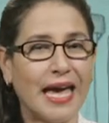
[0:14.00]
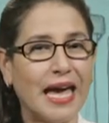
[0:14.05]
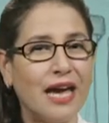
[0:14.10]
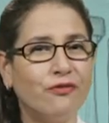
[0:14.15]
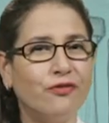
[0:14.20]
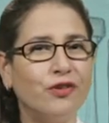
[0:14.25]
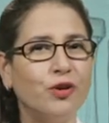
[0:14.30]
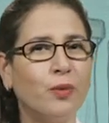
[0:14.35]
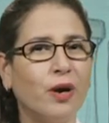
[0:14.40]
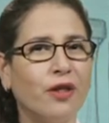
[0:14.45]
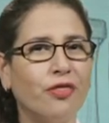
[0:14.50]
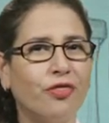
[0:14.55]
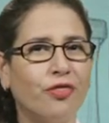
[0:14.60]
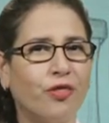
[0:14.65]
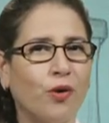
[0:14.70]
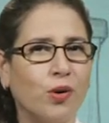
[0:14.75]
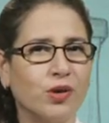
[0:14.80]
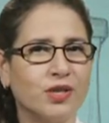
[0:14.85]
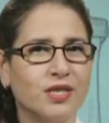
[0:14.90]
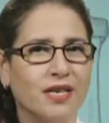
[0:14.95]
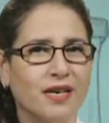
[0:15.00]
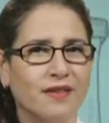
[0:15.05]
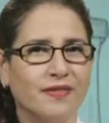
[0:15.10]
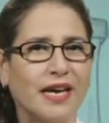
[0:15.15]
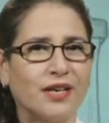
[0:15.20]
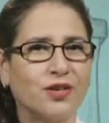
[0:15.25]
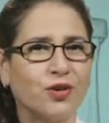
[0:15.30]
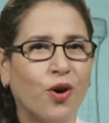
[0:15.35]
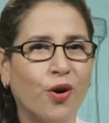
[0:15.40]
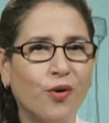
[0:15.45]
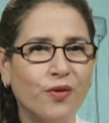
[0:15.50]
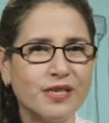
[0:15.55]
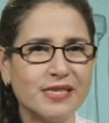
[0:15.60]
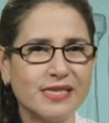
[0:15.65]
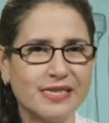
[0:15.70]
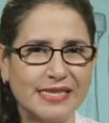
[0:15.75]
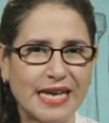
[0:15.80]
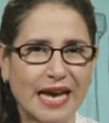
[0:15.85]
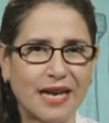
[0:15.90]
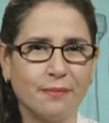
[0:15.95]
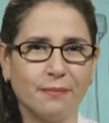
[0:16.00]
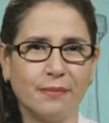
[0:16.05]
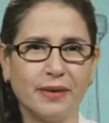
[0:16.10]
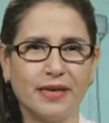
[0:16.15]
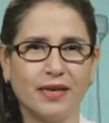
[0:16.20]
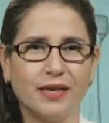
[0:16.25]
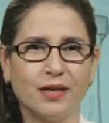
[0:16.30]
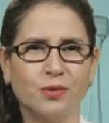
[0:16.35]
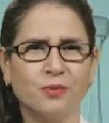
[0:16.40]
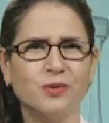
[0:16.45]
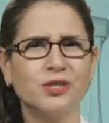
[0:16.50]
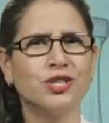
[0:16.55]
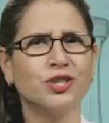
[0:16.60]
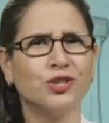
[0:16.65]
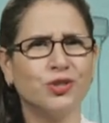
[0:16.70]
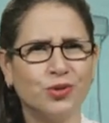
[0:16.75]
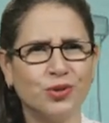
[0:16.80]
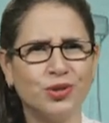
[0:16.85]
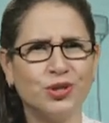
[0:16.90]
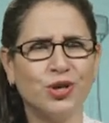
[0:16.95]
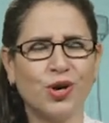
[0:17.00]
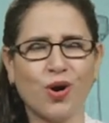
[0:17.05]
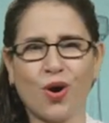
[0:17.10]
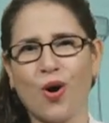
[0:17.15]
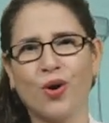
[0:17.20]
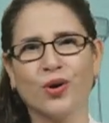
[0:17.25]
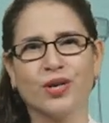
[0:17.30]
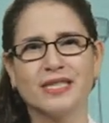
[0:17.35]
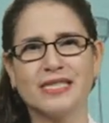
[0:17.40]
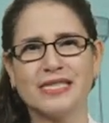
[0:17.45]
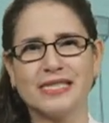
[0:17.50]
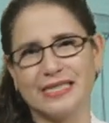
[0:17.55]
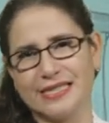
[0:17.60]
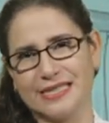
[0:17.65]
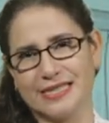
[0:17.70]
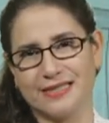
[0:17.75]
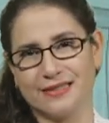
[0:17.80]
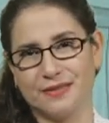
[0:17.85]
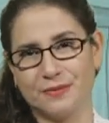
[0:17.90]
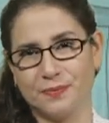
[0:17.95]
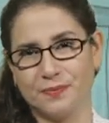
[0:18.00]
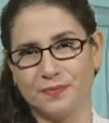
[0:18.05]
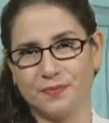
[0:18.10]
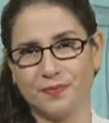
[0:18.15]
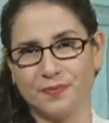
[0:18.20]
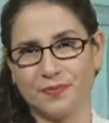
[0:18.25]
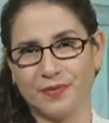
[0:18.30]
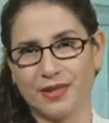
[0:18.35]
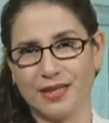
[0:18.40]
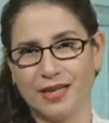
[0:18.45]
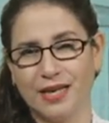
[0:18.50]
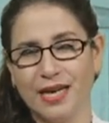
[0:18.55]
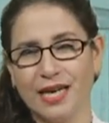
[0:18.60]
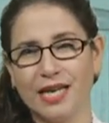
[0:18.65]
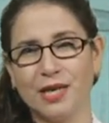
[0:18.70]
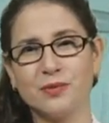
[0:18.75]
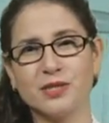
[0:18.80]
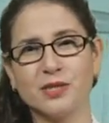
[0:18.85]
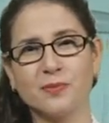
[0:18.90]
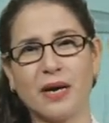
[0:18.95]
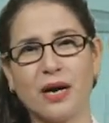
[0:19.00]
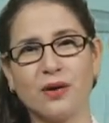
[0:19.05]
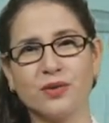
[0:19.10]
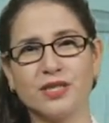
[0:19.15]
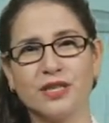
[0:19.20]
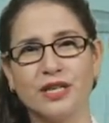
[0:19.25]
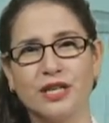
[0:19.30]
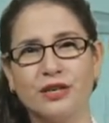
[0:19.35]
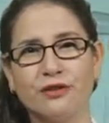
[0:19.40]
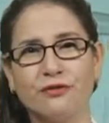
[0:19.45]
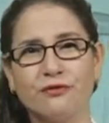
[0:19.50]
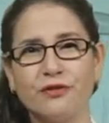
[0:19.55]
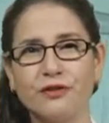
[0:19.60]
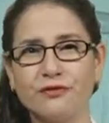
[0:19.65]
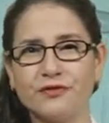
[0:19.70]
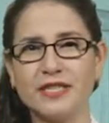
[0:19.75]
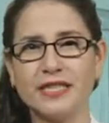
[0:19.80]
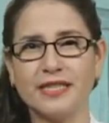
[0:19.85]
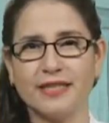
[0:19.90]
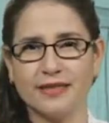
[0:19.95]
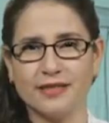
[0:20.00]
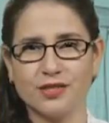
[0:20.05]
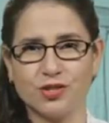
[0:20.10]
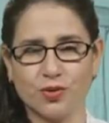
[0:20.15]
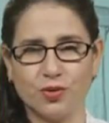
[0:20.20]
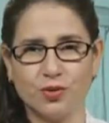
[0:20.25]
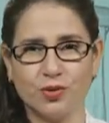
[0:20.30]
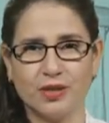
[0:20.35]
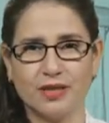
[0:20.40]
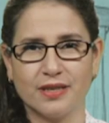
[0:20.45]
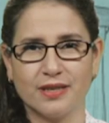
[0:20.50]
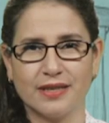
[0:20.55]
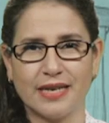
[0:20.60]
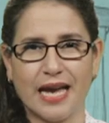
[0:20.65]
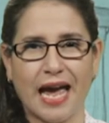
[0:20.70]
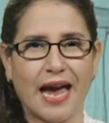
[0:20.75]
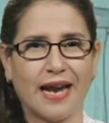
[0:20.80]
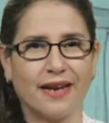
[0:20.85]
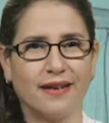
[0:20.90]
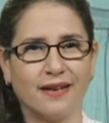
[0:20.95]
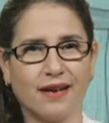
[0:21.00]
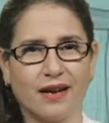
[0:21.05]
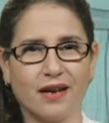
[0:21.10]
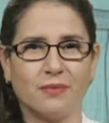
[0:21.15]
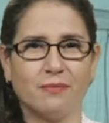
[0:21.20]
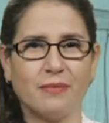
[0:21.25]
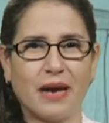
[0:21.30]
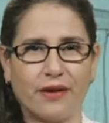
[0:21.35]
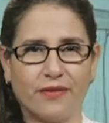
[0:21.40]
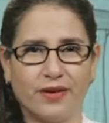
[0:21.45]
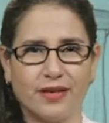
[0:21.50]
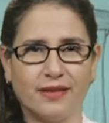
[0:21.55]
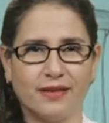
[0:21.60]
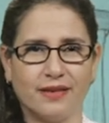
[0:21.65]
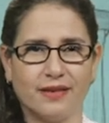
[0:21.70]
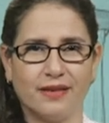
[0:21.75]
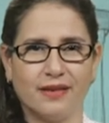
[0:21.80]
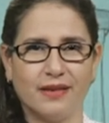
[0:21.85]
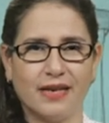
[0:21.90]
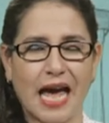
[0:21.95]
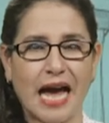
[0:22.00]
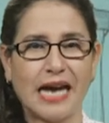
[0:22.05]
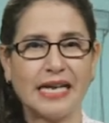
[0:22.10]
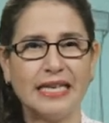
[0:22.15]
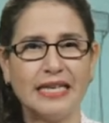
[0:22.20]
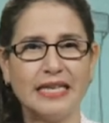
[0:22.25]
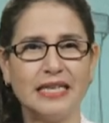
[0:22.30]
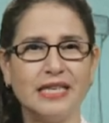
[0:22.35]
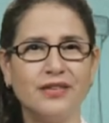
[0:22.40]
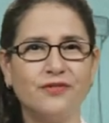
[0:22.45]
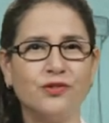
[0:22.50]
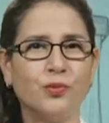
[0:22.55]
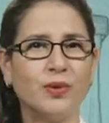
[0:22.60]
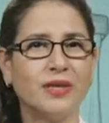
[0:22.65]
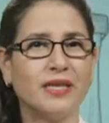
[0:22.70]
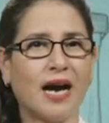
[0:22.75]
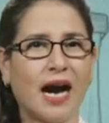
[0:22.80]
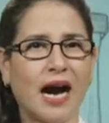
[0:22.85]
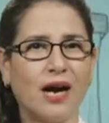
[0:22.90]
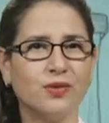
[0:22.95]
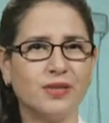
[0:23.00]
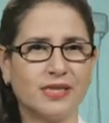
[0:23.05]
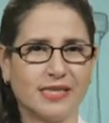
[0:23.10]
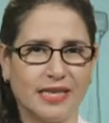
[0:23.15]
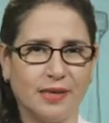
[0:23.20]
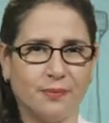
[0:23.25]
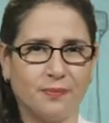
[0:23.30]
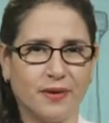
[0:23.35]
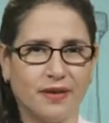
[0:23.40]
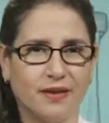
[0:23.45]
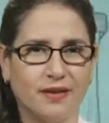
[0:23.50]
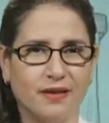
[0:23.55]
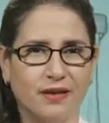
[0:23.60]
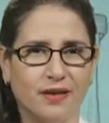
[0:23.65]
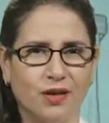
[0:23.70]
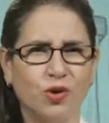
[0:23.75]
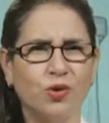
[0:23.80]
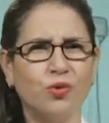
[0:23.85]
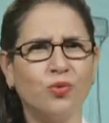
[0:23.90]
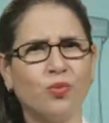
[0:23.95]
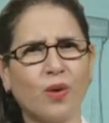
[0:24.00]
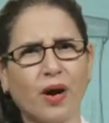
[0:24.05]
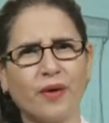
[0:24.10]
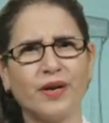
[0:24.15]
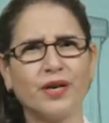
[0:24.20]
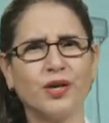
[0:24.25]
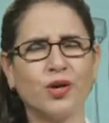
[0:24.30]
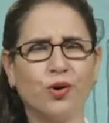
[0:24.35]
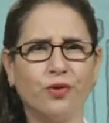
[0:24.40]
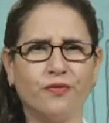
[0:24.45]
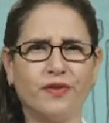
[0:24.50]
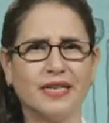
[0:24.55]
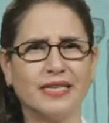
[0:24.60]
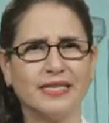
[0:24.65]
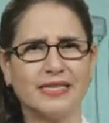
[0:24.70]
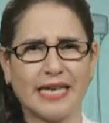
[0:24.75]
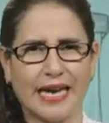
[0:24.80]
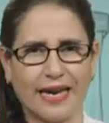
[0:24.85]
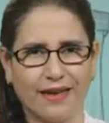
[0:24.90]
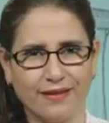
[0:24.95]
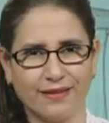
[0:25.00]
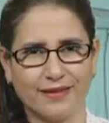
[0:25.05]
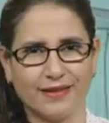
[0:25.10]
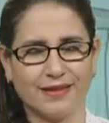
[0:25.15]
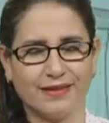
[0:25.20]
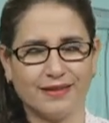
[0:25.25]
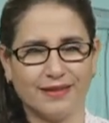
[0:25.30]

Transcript: Everyone thought that Horace Danby was a good, honest citizen. He was about 50 years old and unmarried, and he lived with a housekeeper who worried over his health.